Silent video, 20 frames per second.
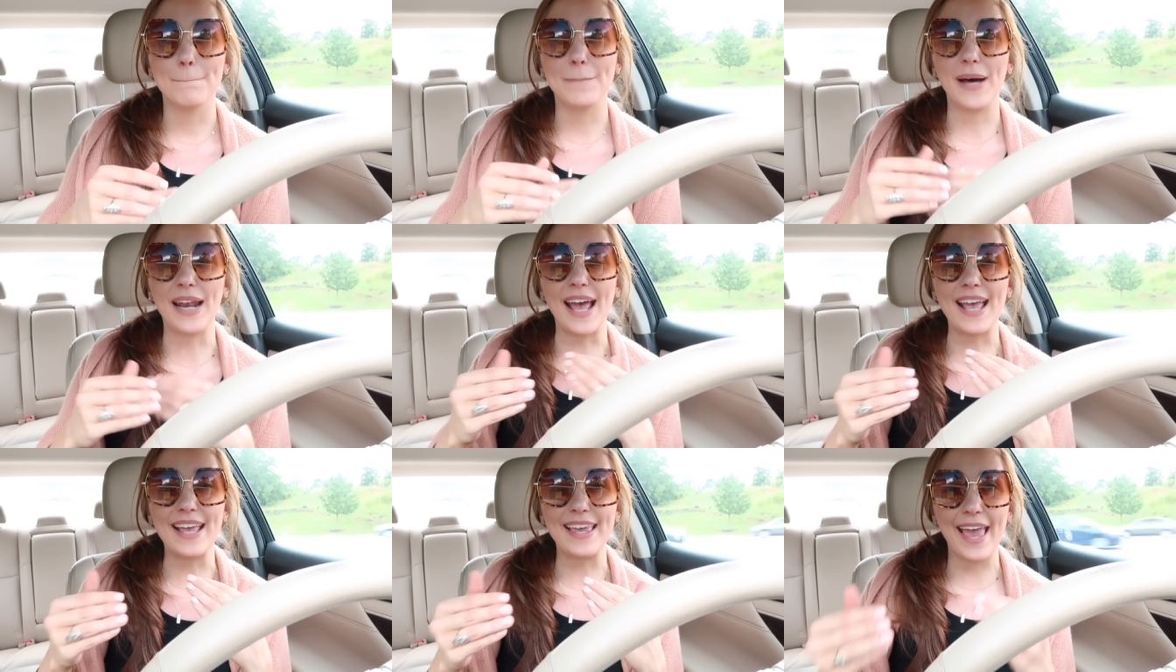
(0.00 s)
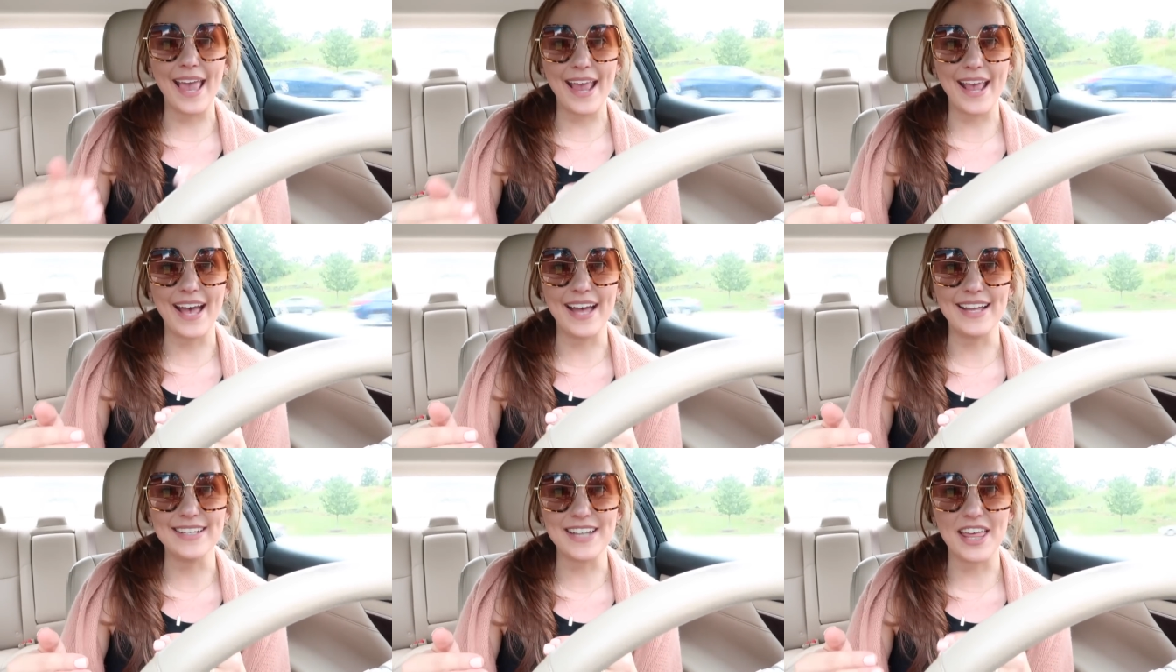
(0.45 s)
but I
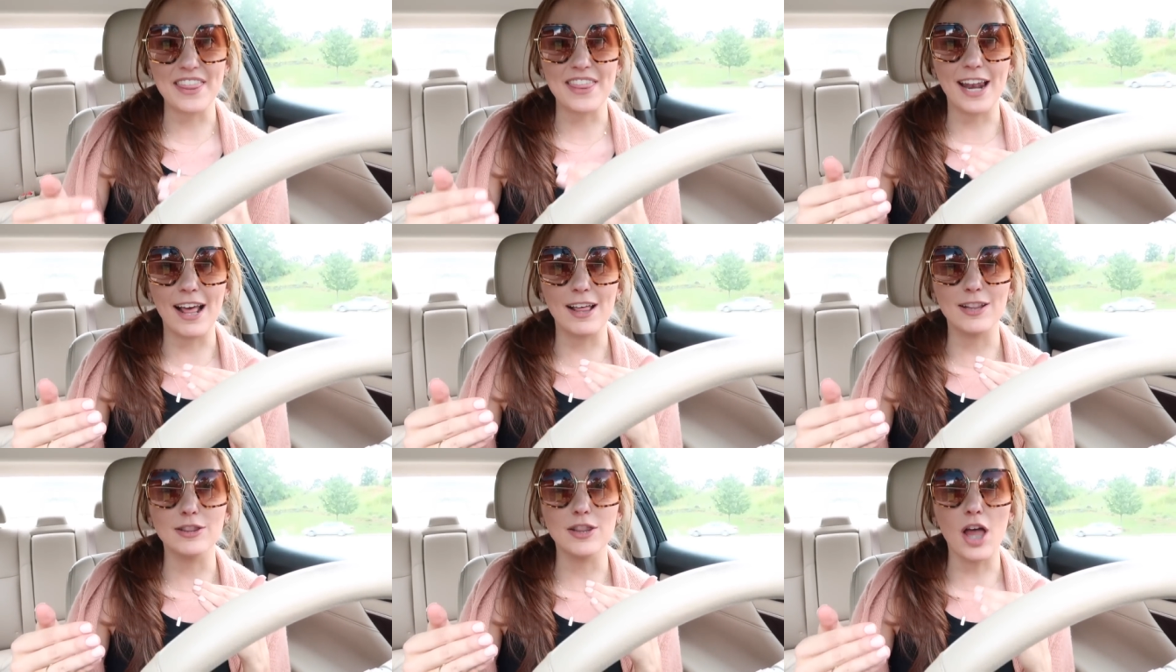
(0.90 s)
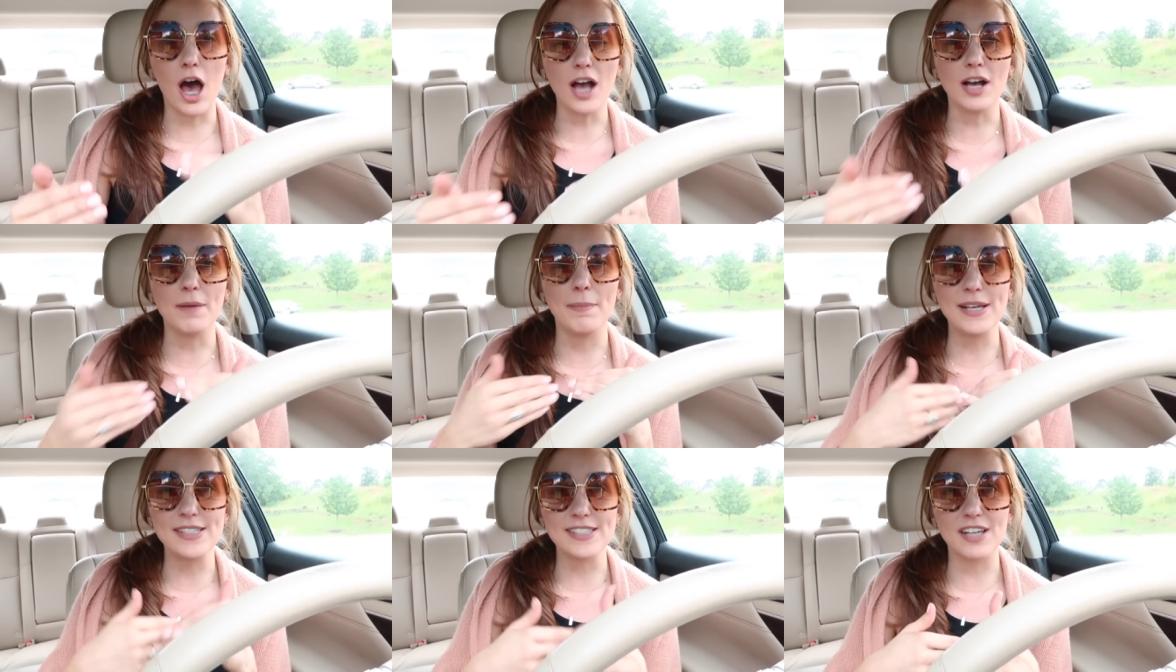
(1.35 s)
can't, that I
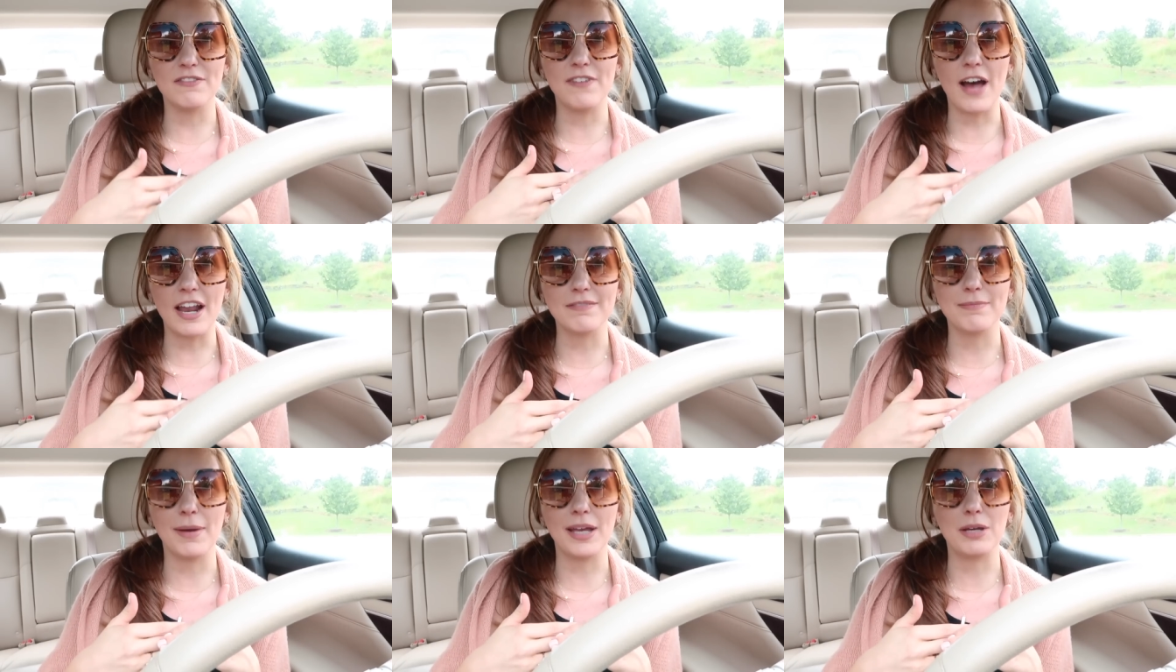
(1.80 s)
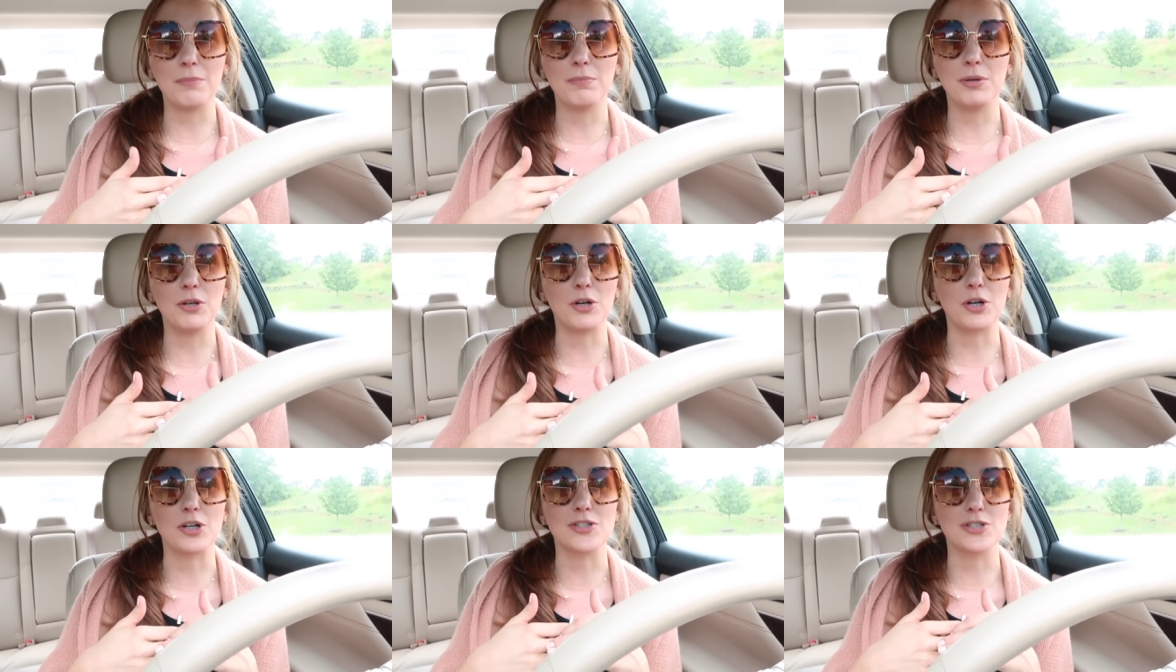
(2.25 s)
lock myself out of my
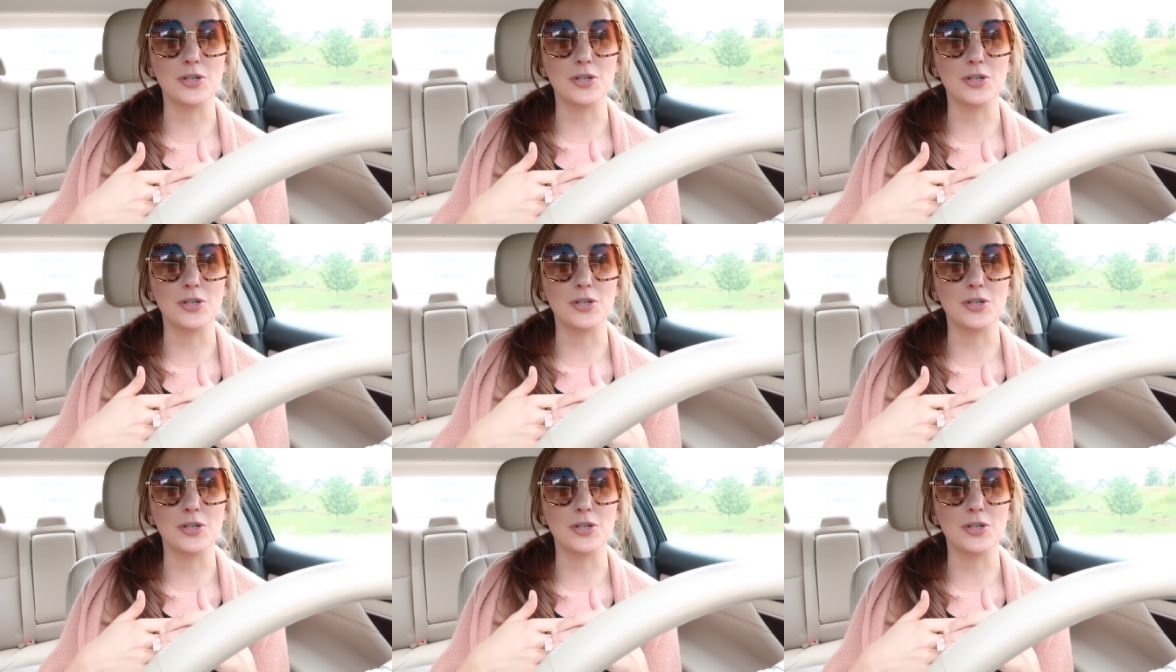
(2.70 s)
computer.